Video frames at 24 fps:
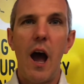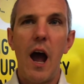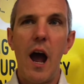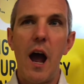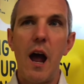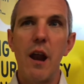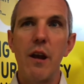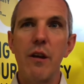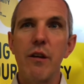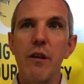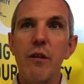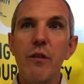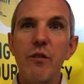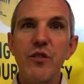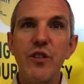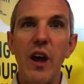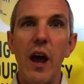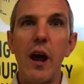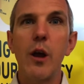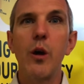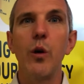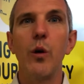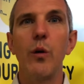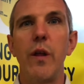and
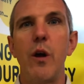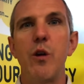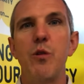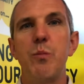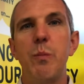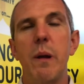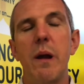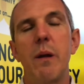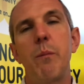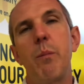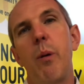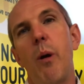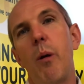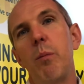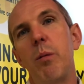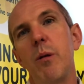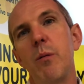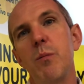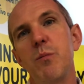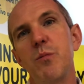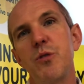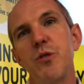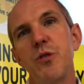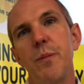tackle those big
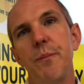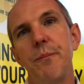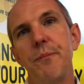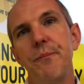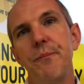problems.